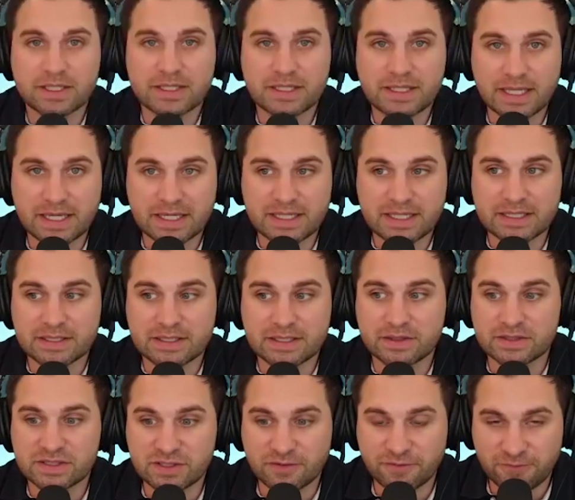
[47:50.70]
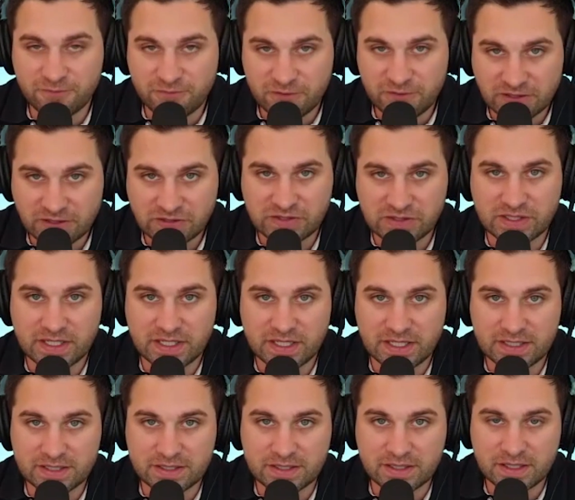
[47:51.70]
getting
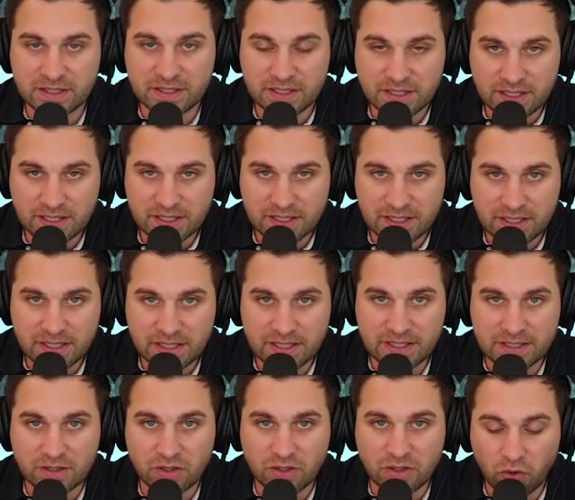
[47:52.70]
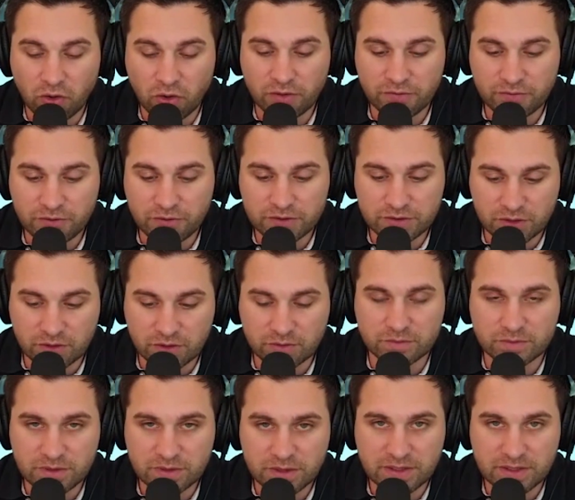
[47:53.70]
sophisticated in all of the, you
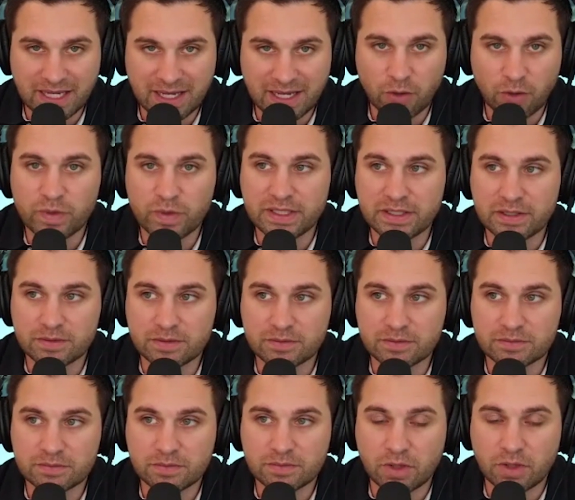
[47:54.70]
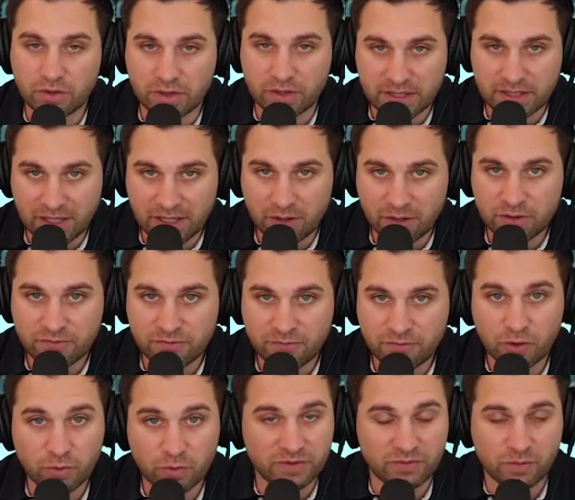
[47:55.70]
know, in how we are accounting
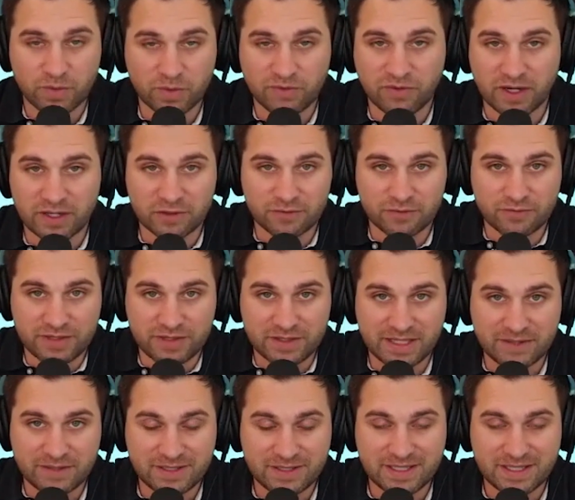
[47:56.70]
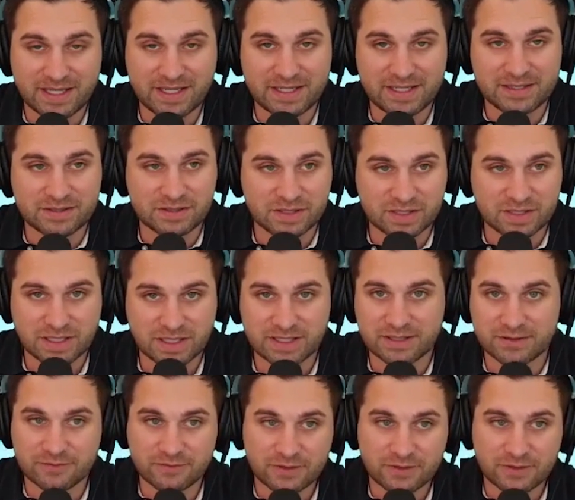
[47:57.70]
for it. We've we've hired v, VAs to kind
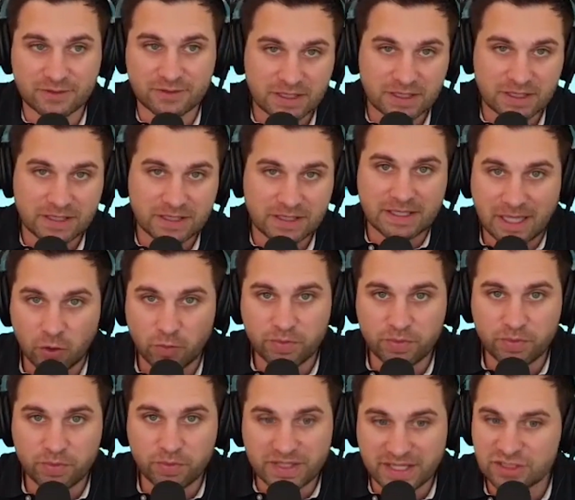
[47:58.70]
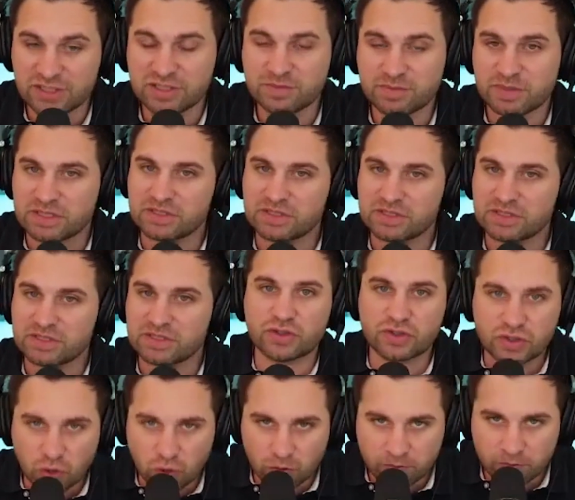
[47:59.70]
of help the agents because there's
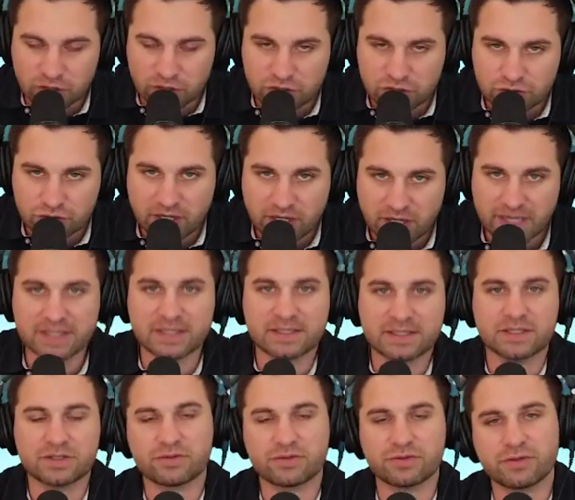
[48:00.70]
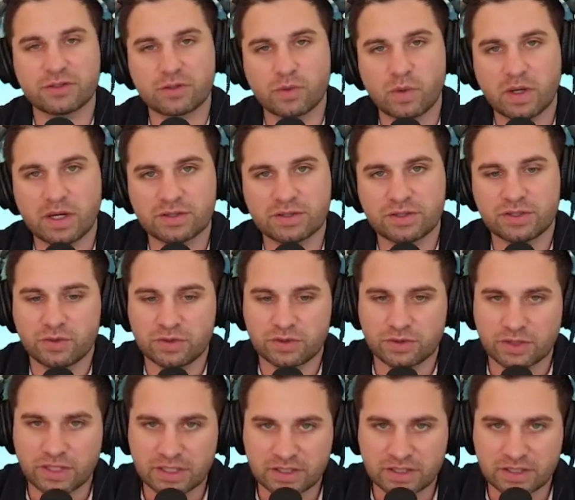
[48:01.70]
sure. so much tracking that they're required to do and right. they're getting